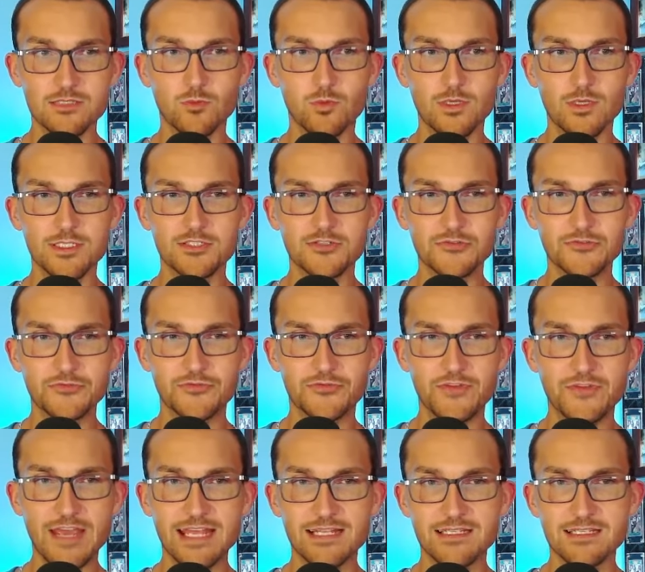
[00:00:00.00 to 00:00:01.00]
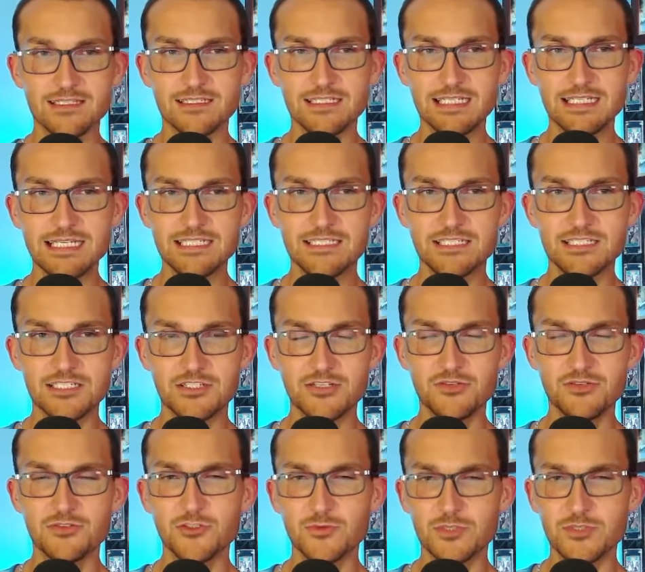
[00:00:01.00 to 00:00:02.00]
what do fans need to
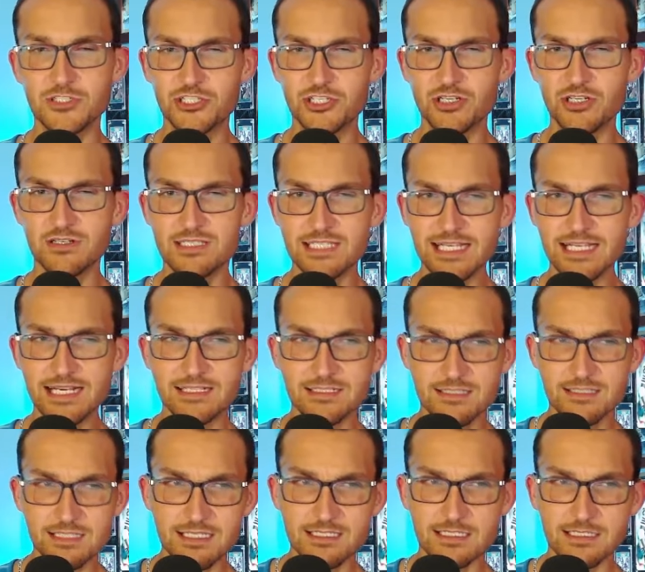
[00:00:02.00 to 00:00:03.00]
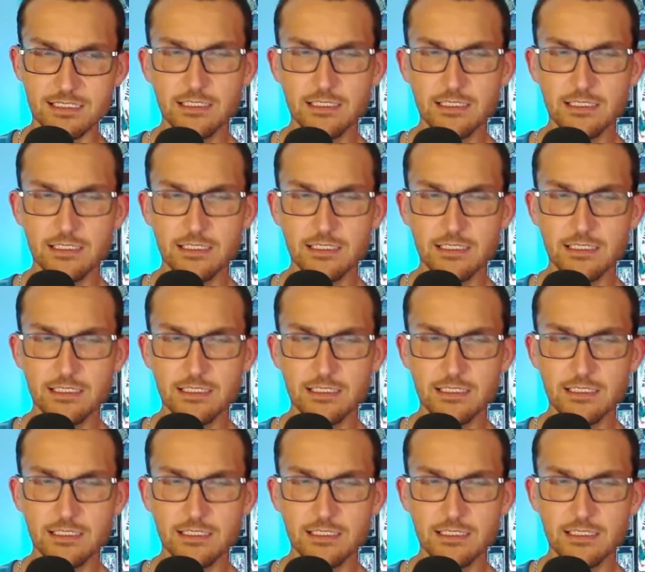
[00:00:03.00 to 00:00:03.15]
do to ensure a second season?